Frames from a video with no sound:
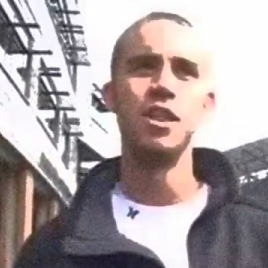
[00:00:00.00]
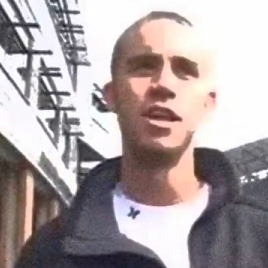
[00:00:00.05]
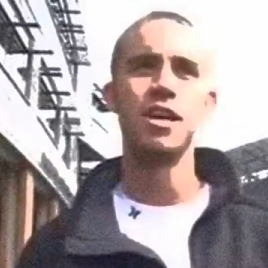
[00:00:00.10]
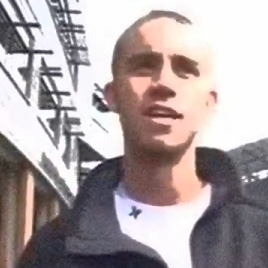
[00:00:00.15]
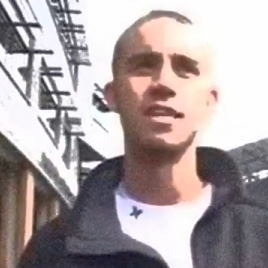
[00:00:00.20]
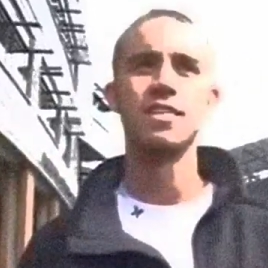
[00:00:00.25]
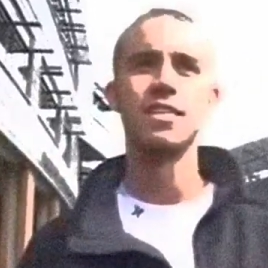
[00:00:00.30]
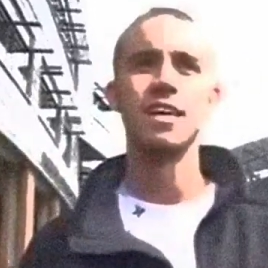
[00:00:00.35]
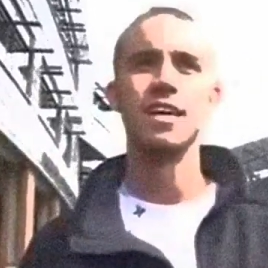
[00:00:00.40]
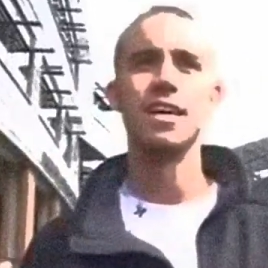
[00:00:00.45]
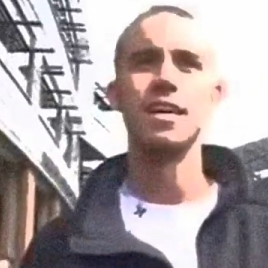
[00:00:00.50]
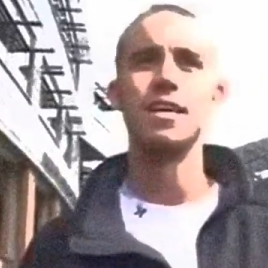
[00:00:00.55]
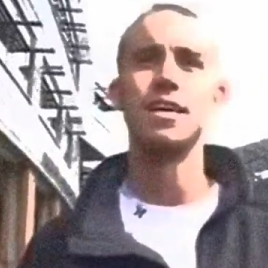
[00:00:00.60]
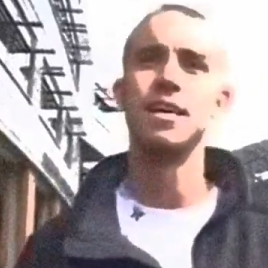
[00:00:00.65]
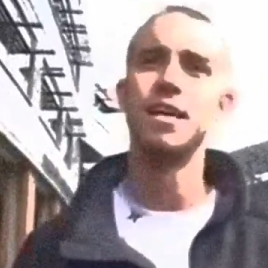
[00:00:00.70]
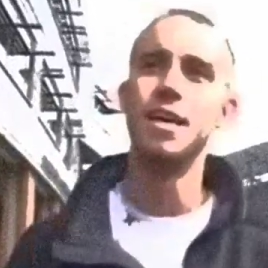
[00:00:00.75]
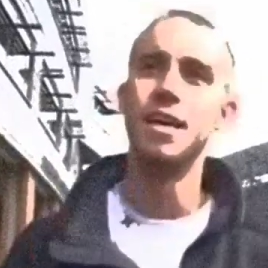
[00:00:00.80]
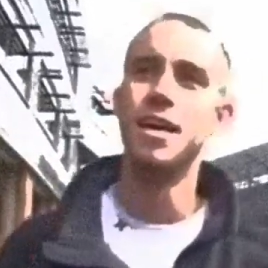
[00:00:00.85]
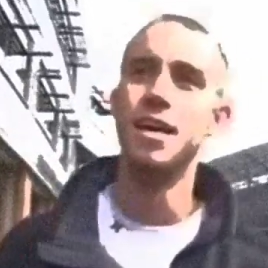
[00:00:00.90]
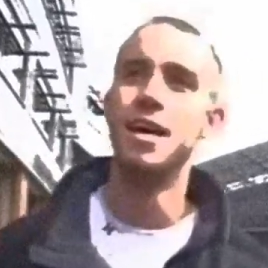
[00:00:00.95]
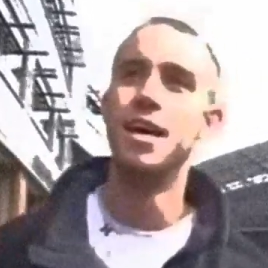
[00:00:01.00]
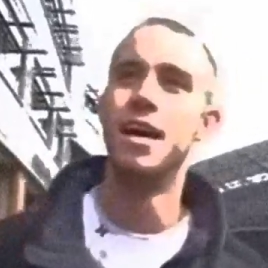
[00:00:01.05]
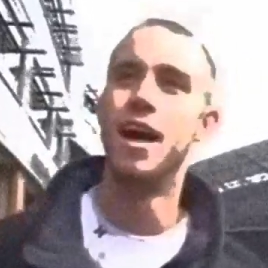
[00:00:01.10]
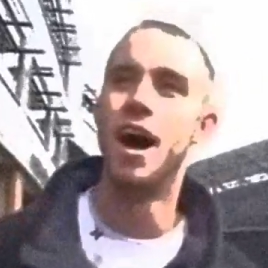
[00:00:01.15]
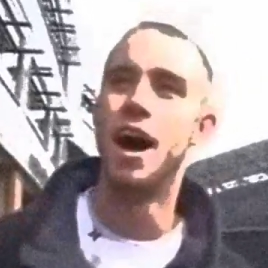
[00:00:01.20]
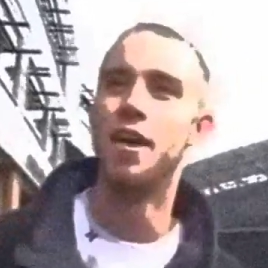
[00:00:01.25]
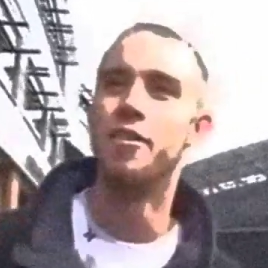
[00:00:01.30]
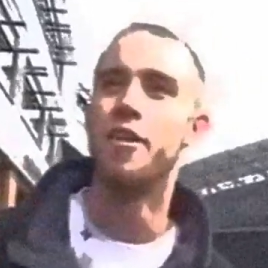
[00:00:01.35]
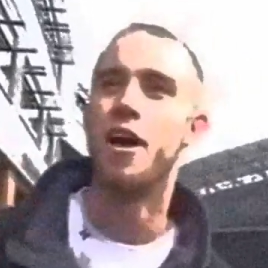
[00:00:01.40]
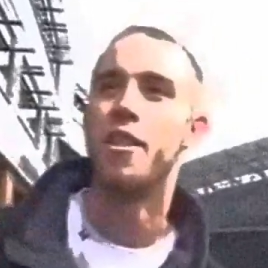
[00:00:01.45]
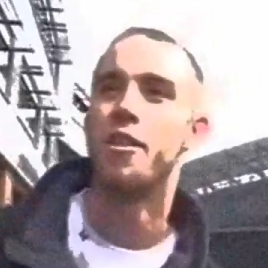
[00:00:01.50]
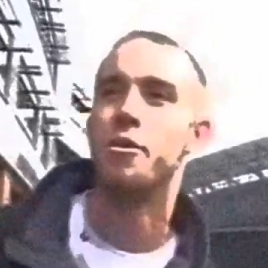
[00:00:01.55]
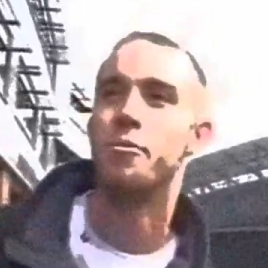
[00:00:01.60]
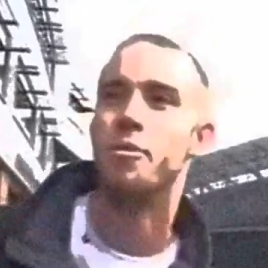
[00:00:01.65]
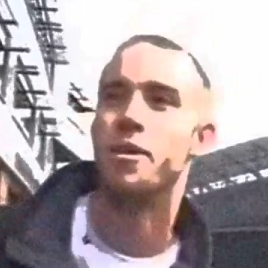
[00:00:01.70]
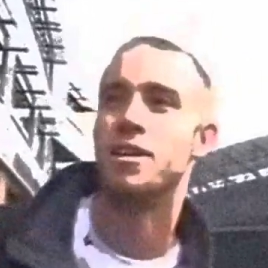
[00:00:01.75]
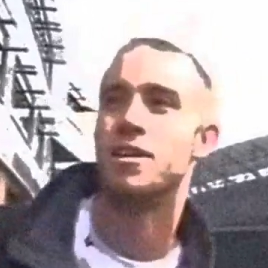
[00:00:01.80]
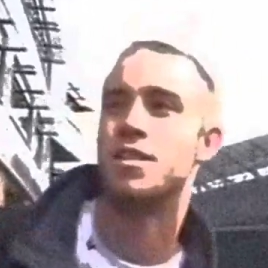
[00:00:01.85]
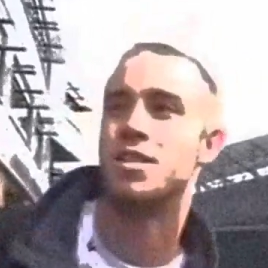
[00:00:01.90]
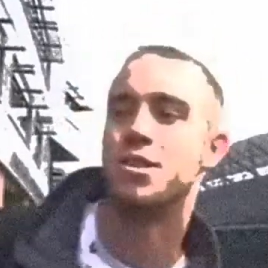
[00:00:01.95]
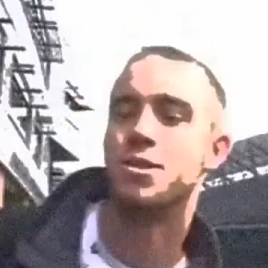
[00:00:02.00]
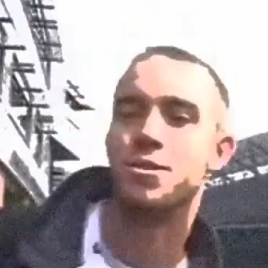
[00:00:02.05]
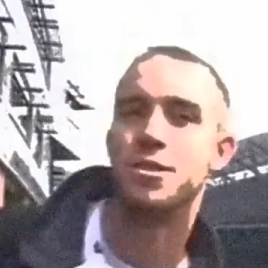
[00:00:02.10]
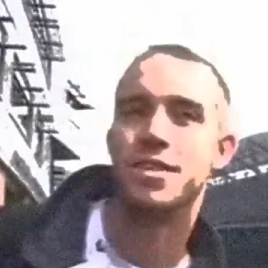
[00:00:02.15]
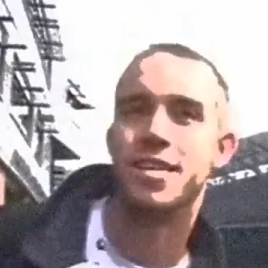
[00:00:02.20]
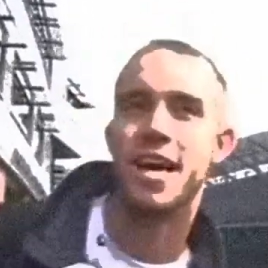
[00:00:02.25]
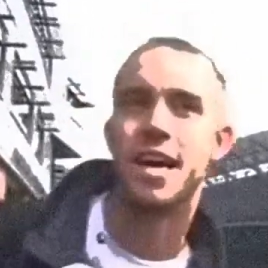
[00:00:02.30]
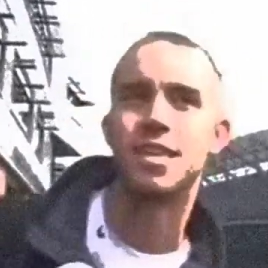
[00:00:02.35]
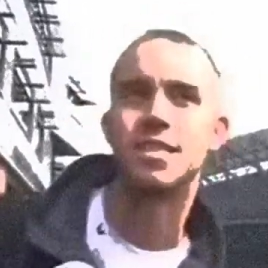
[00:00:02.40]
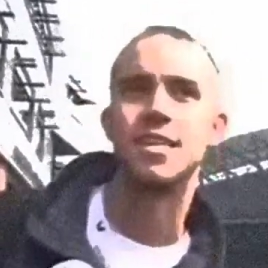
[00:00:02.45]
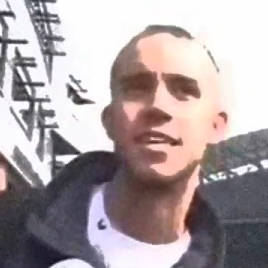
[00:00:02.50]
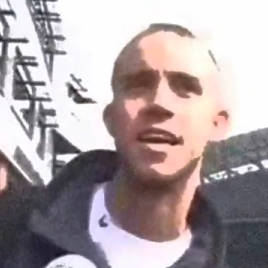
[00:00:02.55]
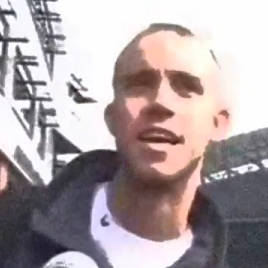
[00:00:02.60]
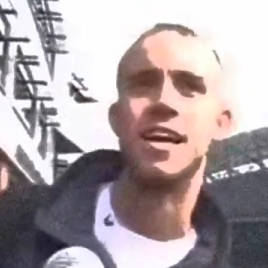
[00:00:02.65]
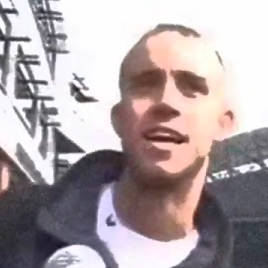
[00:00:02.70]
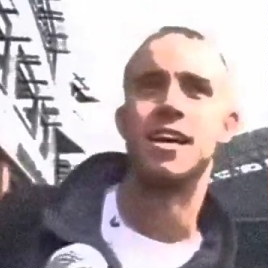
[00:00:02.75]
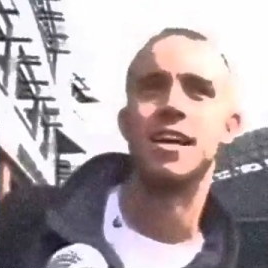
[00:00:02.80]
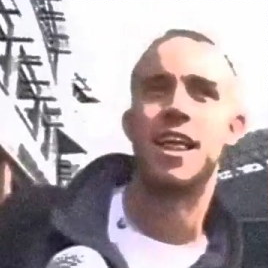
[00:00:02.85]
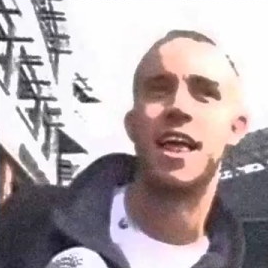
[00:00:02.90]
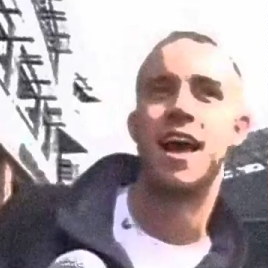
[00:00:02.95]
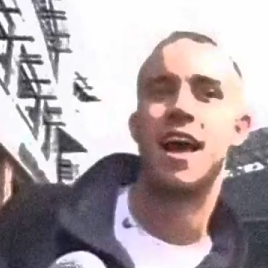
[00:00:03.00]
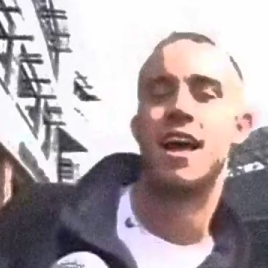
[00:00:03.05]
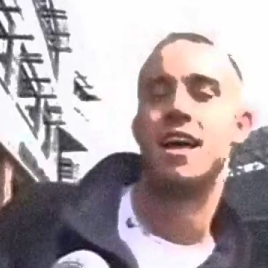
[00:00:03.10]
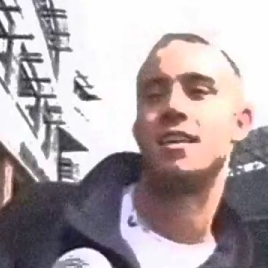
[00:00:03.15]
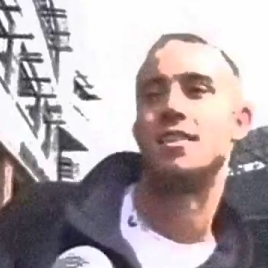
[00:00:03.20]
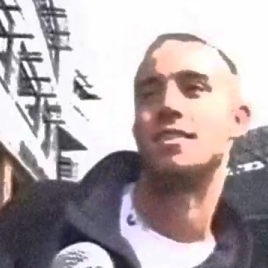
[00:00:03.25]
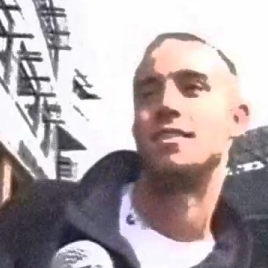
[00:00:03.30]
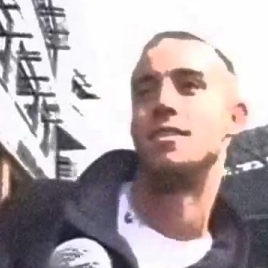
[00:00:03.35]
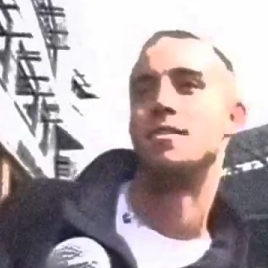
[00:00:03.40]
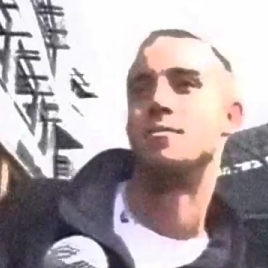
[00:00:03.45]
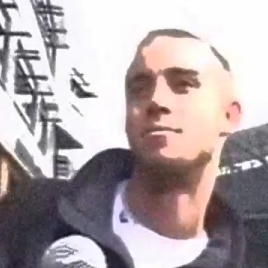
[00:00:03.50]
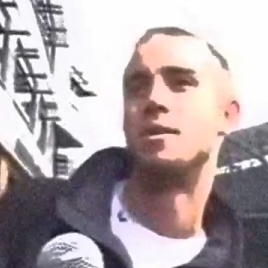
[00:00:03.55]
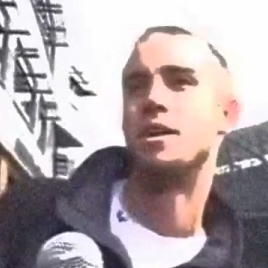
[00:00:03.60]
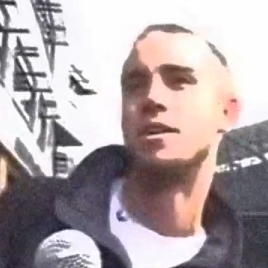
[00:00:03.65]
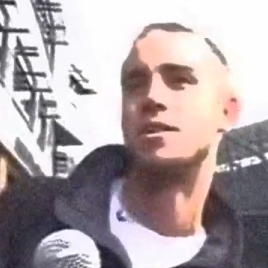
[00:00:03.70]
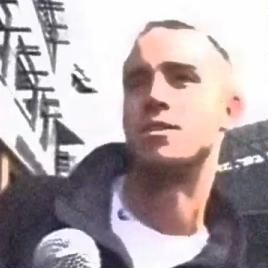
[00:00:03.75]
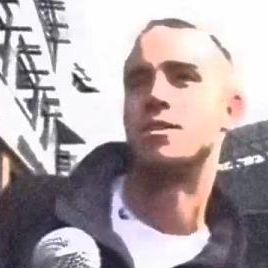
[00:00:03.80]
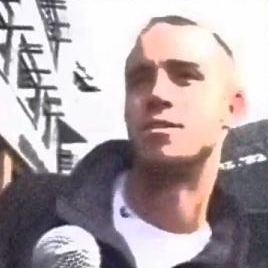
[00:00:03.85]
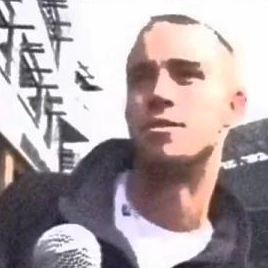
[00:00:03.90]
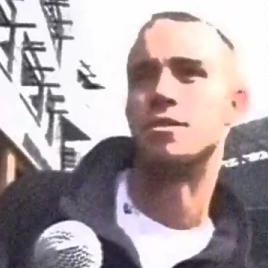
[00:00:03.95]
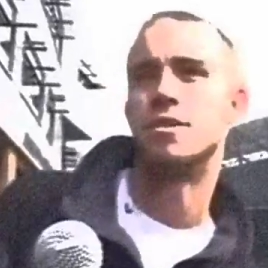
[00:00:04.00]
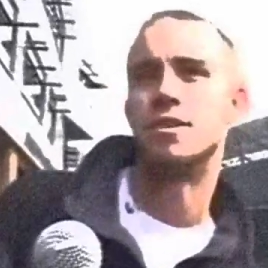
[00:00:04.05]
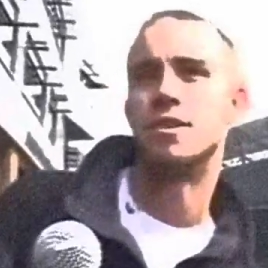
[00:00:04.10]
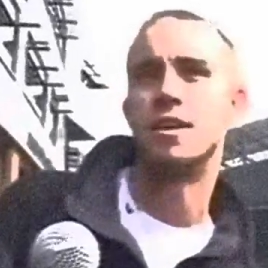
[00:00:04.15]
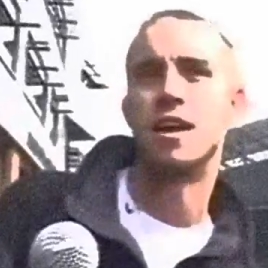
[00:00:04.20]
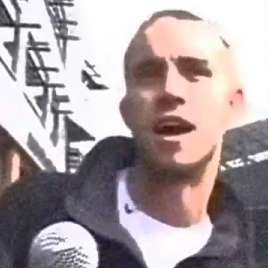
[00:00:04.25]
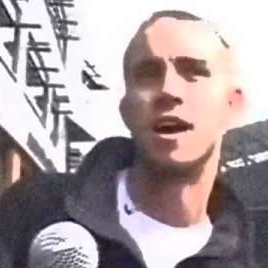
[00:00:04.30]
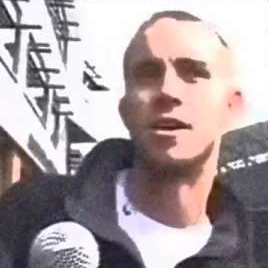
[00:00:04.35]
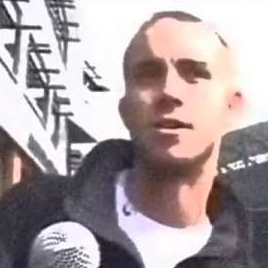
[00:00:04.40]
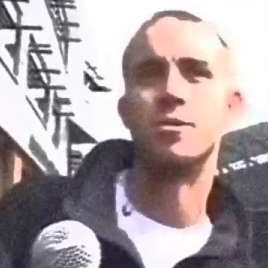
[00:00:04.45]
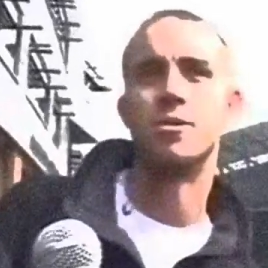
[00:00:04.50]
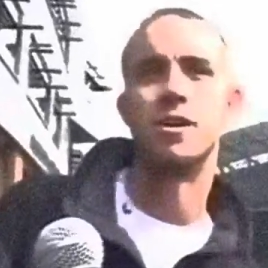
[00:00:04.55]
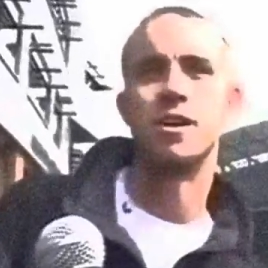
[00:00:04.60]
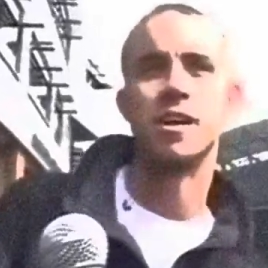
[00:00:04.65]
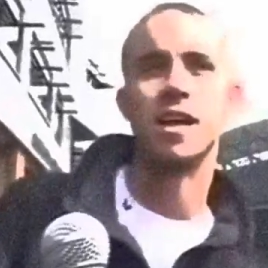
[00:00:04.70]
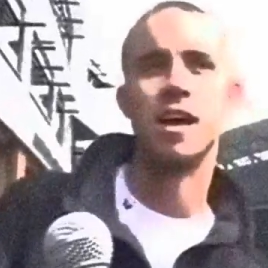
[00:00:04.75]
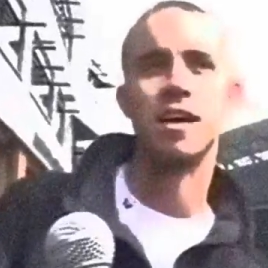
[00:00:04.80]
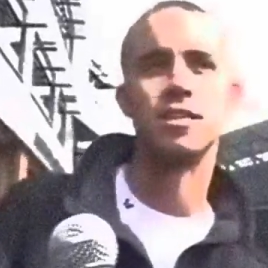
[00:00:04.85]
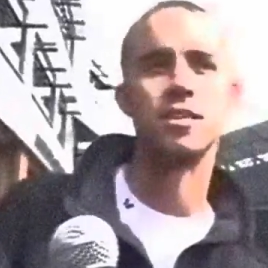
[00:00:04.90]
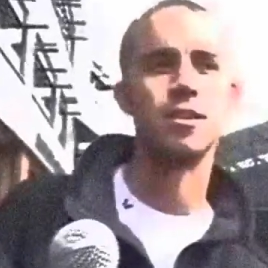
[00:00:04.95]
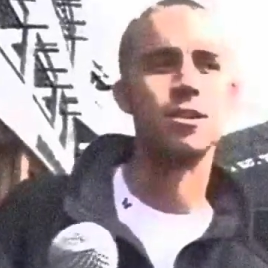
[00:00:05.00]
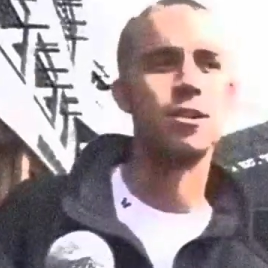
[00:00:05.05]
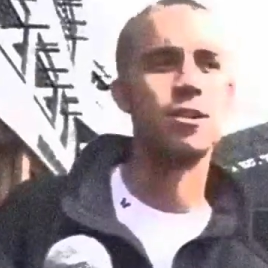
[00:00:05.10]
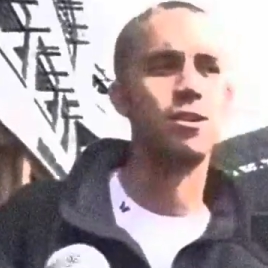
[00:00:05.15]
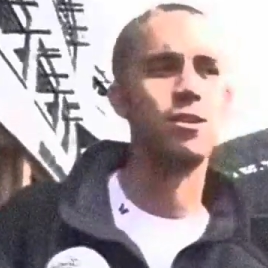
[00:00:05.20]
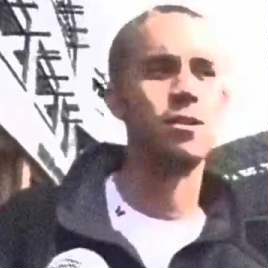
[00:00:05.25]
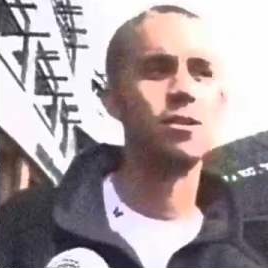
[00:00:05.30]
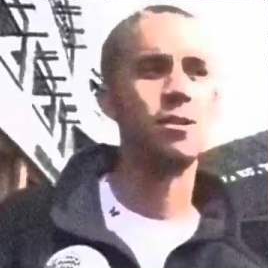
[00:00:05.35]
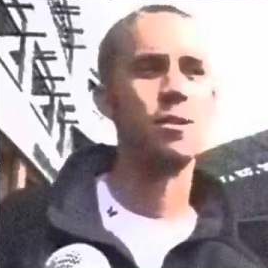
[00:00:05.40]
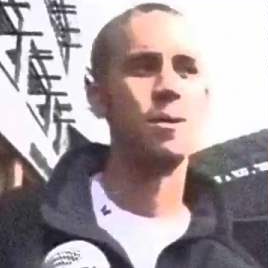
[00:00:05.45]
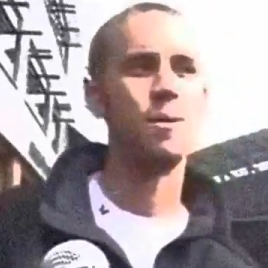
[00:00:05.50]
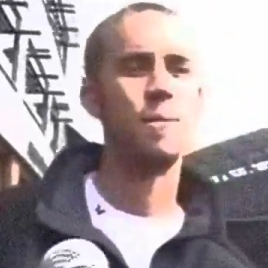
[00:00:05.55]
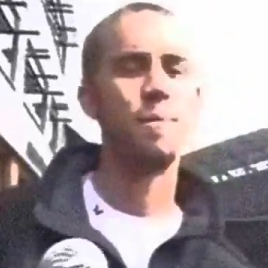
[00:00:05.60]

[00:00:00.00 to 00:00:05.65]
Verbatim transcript: I think it's like I'd rather be a student texting in class than be a student not going to class at all.